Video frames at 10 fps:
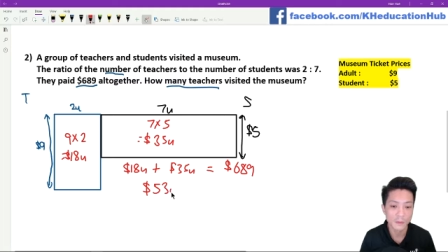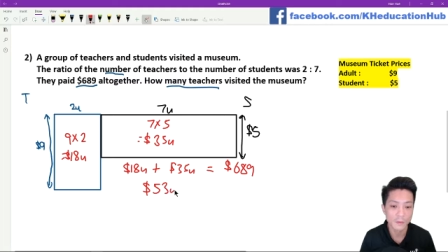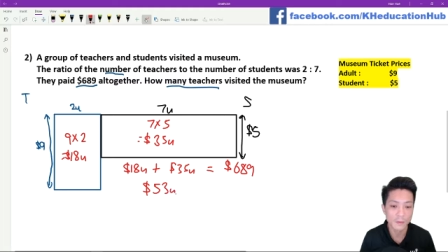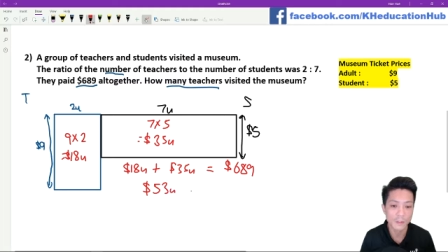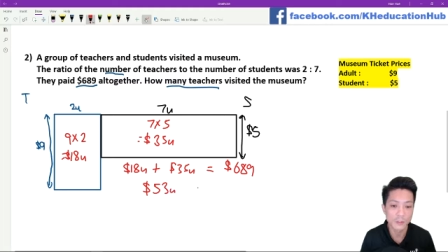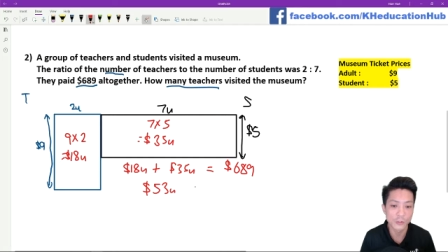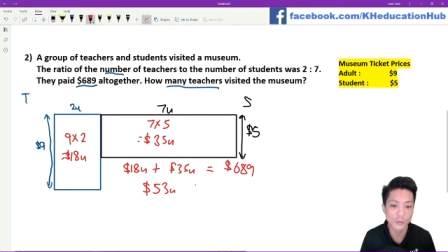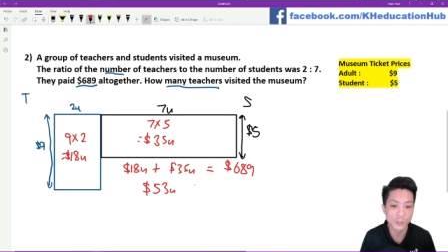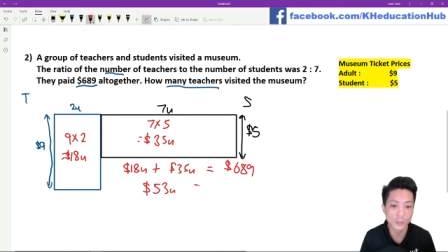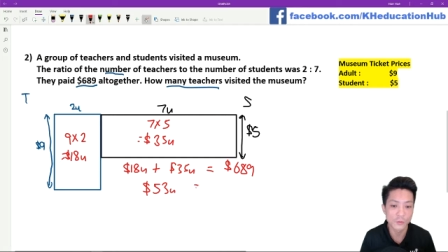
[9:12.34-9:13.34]

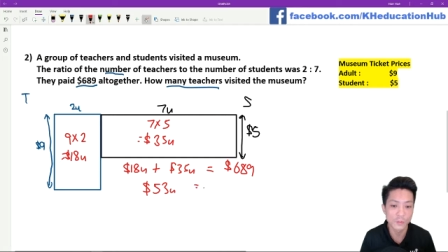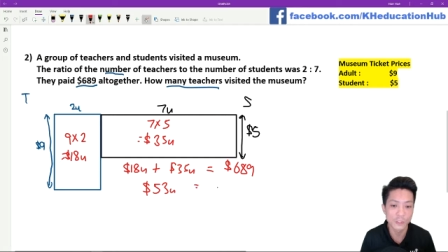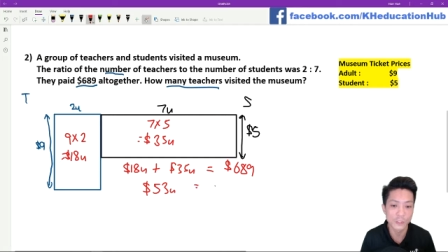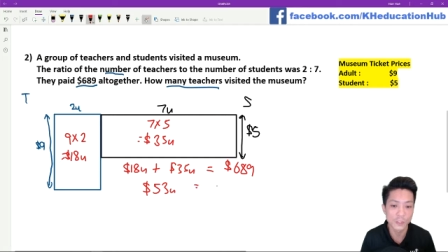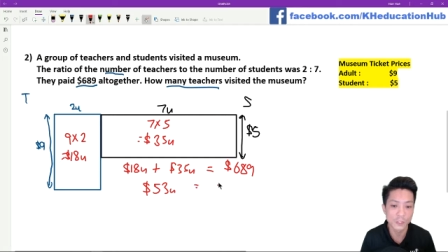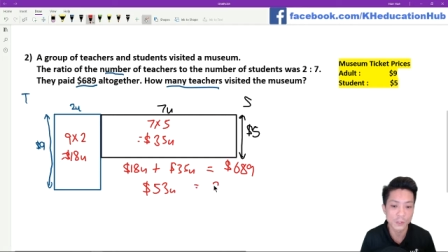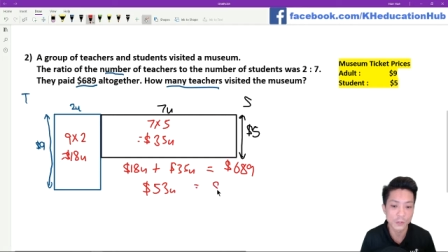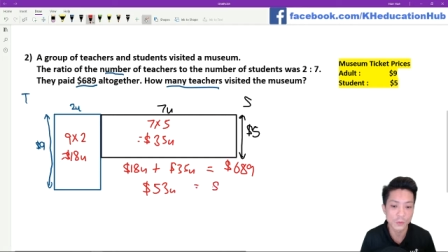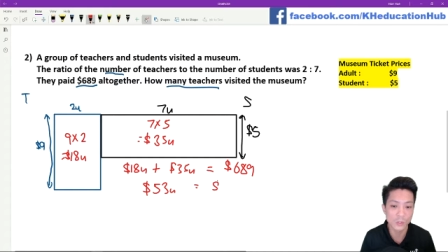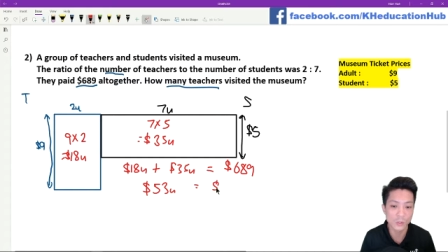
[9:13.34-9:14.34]
53 unit is
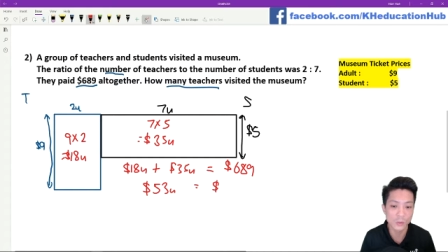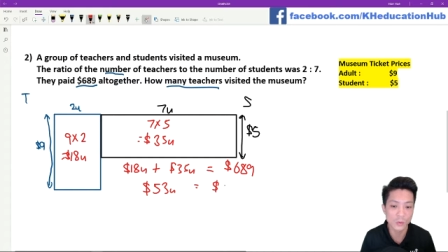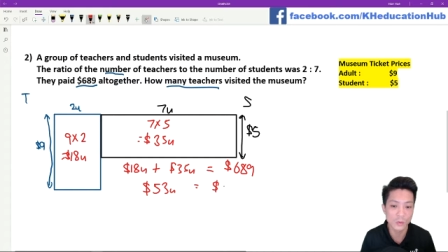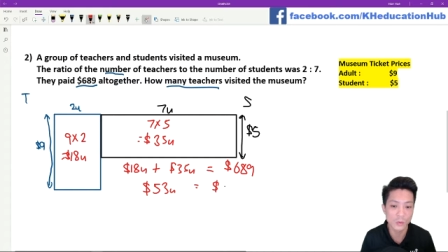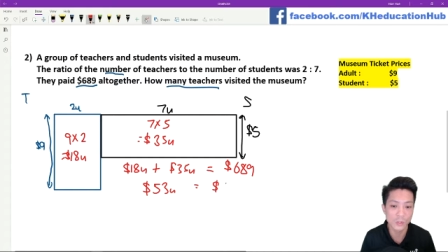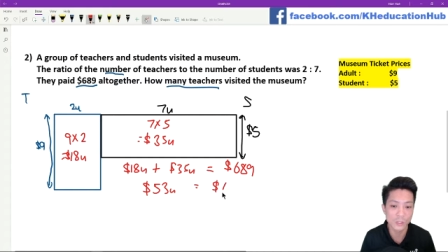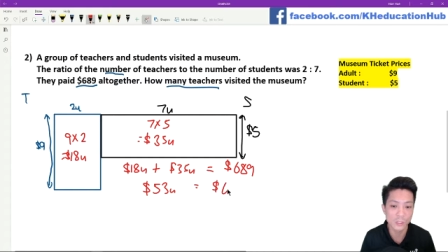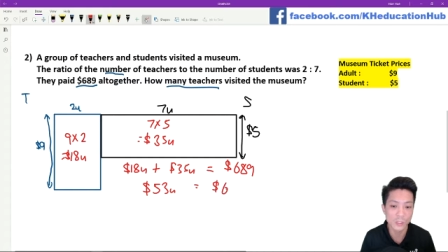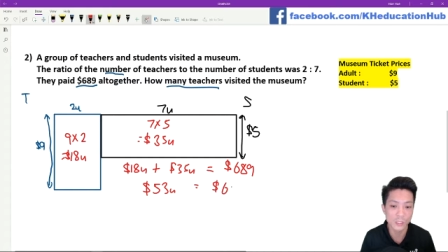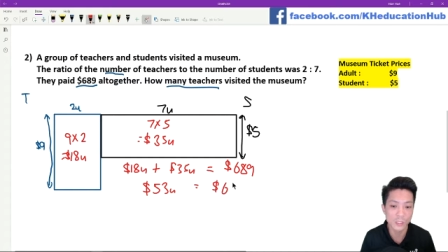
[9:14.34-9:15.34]
equals to
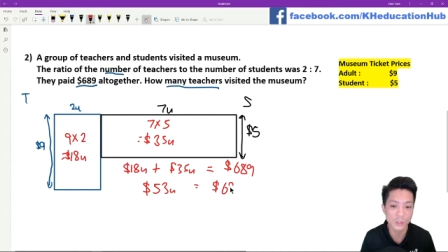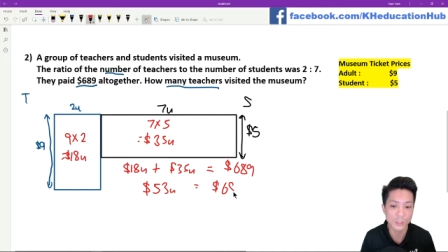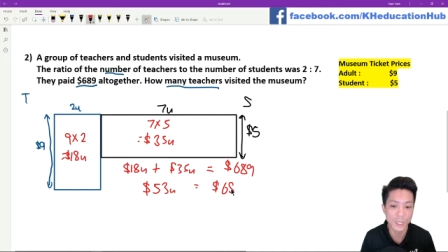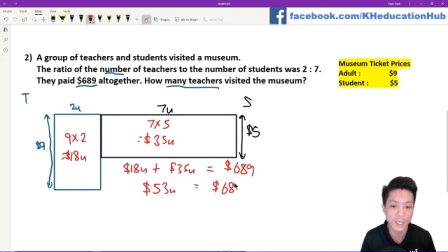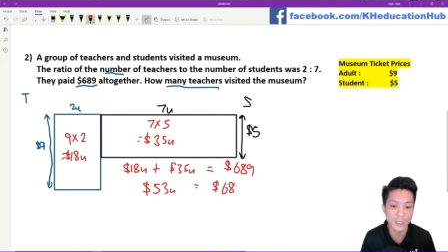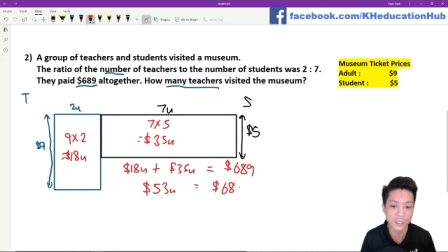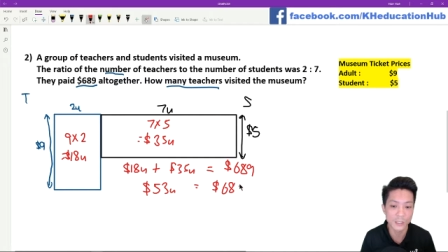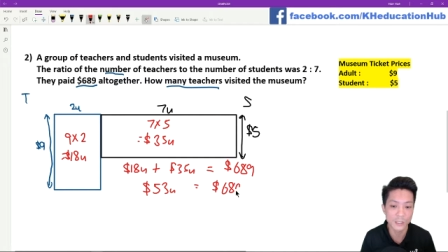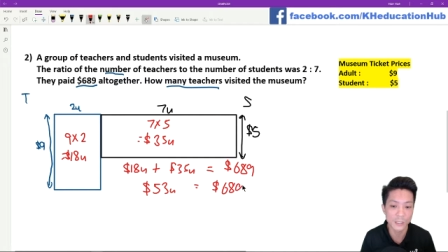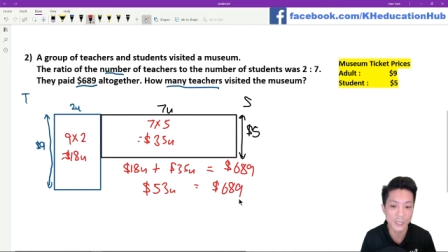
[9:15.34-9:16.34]

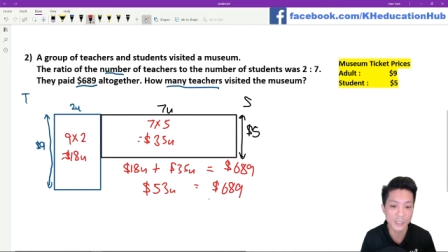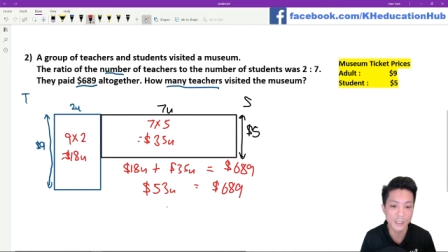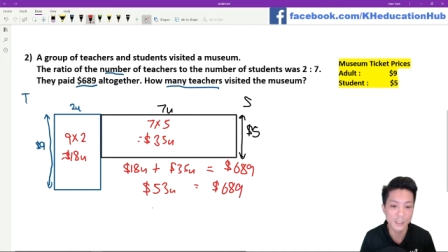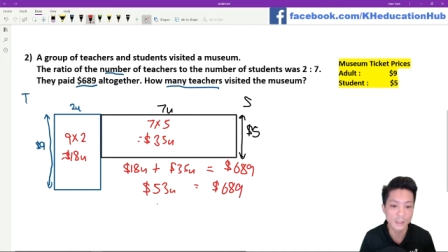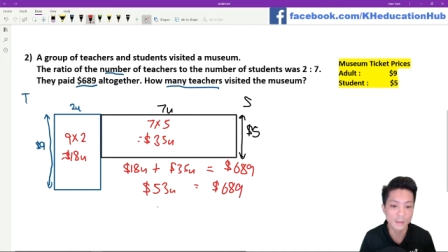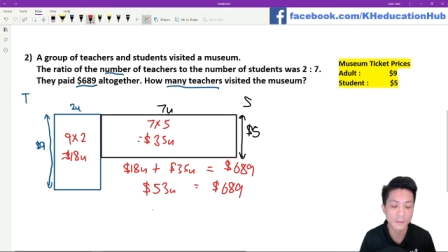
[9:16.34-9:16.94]
689.